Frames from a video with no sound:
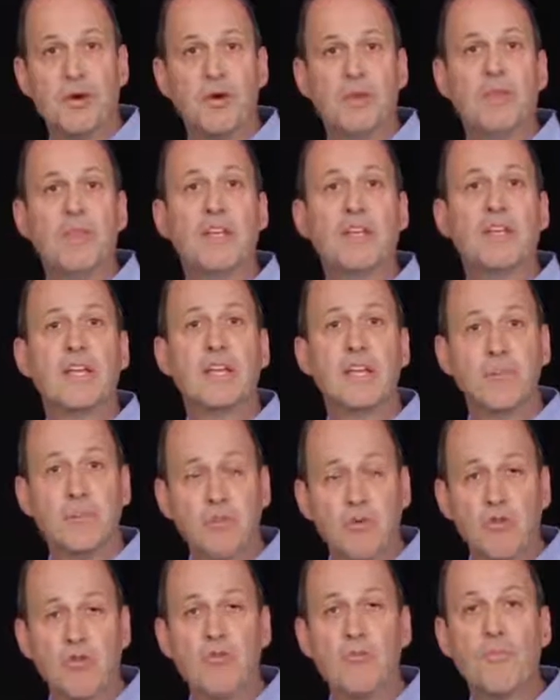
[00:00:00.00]
mode that can
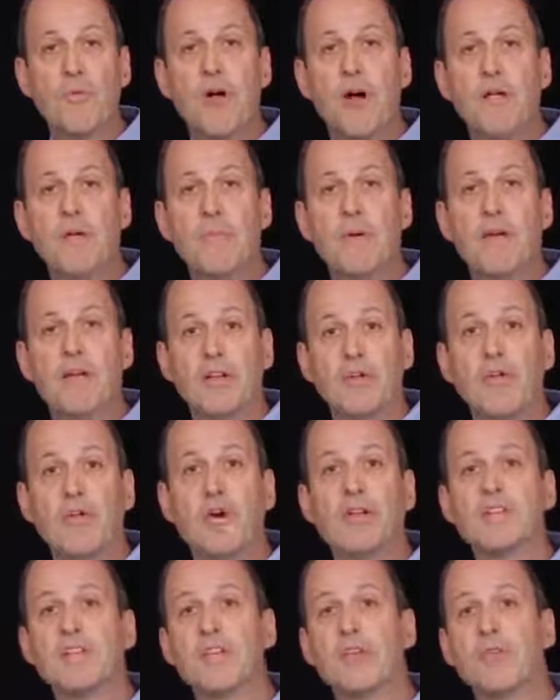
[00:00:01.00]
improve broadband
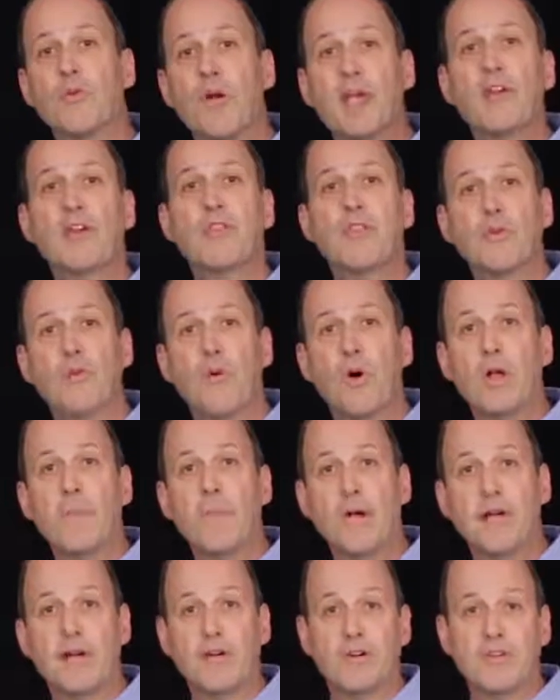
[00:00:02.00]
noise at greater than 1
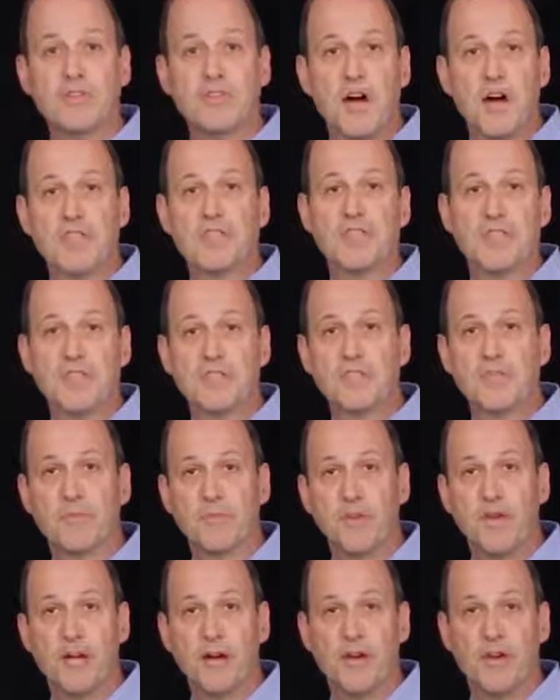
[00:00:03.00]
MHz offsets from
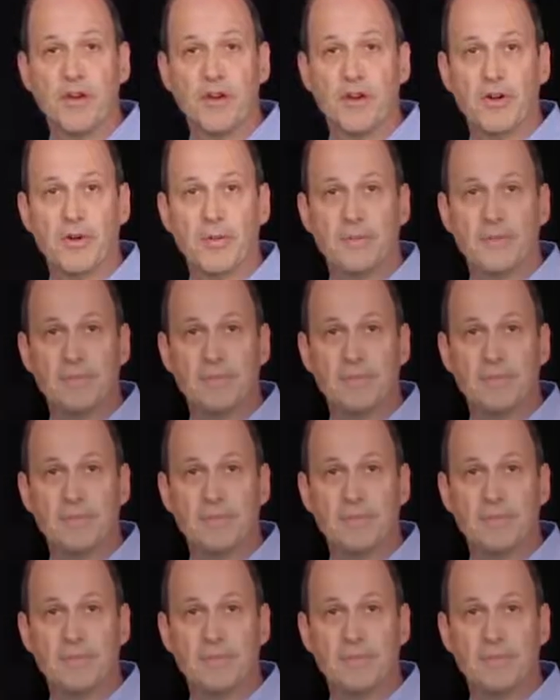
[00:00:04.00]
carrier.